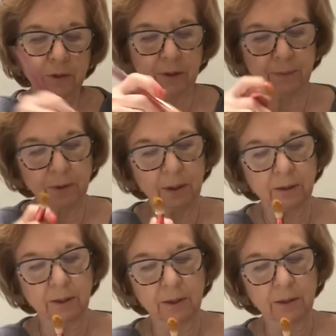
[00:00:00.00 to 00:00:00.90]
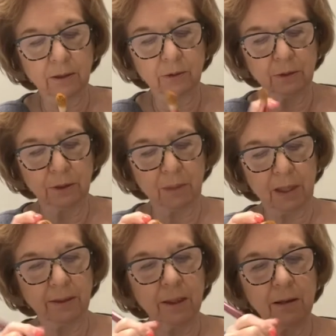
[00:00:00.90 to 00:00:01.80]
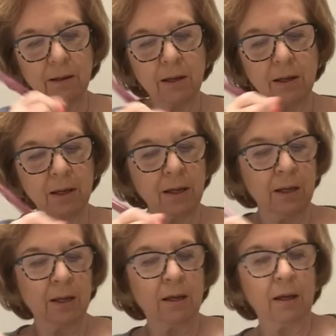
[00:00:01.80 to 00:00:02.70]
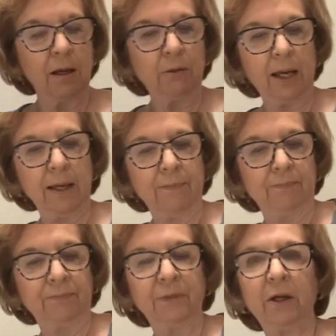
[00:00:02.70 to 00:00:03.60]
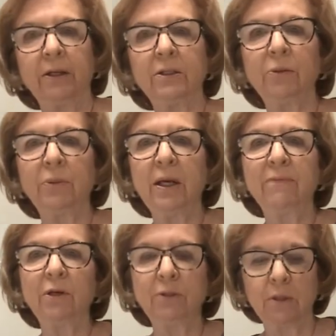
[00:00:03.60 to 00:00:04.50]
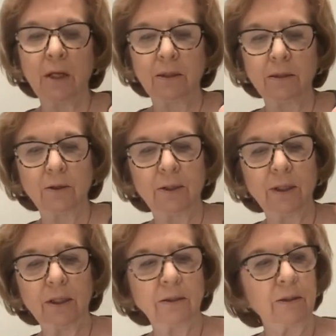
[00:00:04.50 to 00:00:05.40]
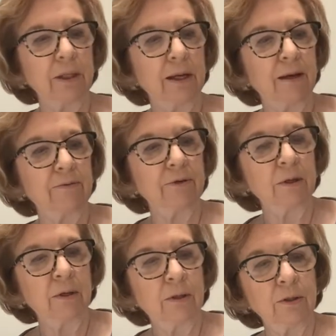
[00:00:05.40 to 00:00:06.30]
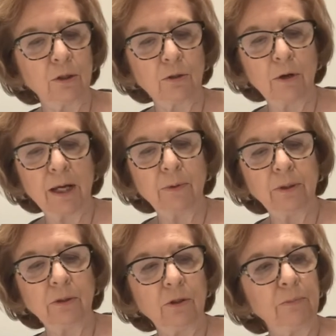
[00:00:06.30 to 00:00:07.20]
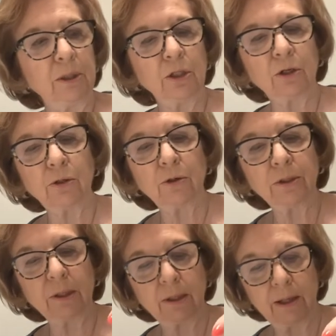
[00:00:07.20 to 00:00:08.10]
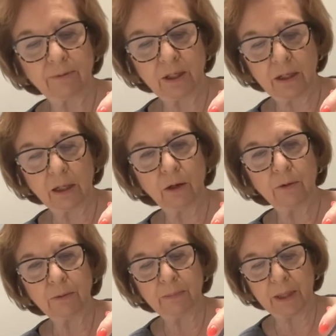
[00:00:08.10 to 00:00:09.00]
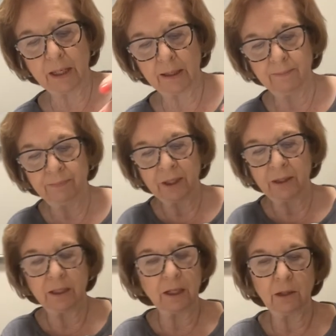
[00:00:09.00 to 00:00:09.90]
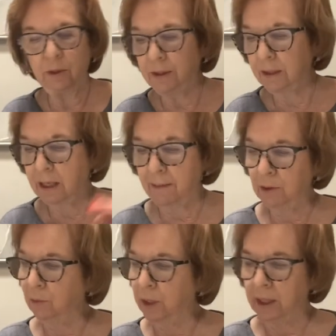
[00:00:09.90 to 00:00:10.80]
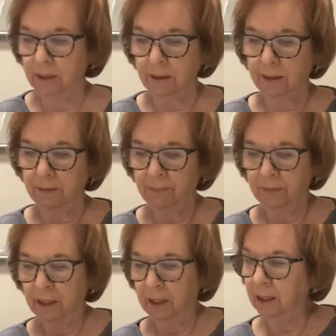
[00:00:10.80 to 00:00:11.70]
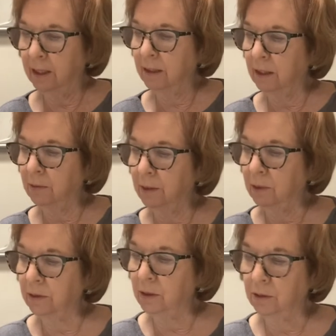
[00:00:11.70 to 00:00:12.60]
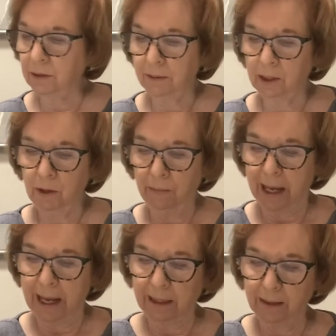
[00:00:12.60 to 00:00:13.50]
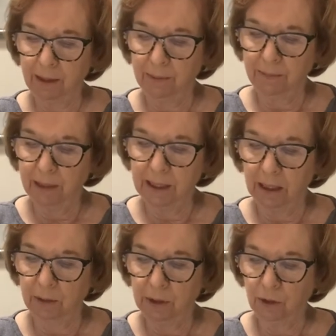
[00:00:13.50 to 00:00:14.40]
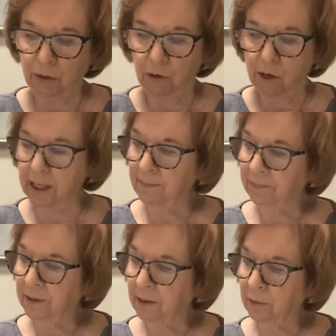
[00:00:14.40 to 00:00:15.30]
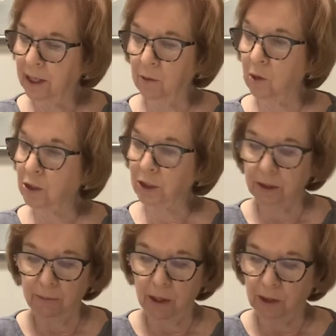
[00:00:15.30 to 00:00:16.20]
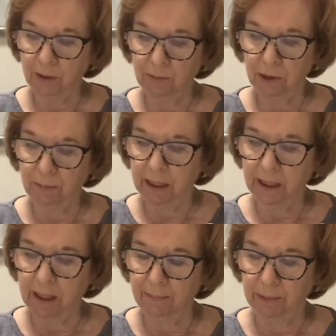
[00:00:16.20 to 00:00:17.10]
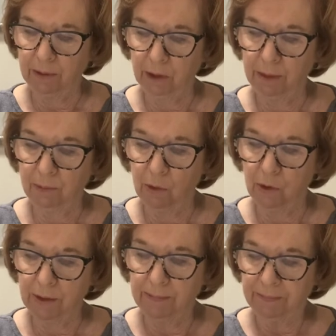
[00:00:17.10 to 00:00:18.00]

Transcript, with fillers: Oops, yeah, I see another little spot there. Okay, all right, so we have those colors on there. So I have the gray with a little bit of turquoise in it. I have the yellow beak, the yellow on the top of the wings, and I think what I'm going to do is I'm going to go back, maybe my yellow is dry, without washing the brush. I'm just picking up a little bit more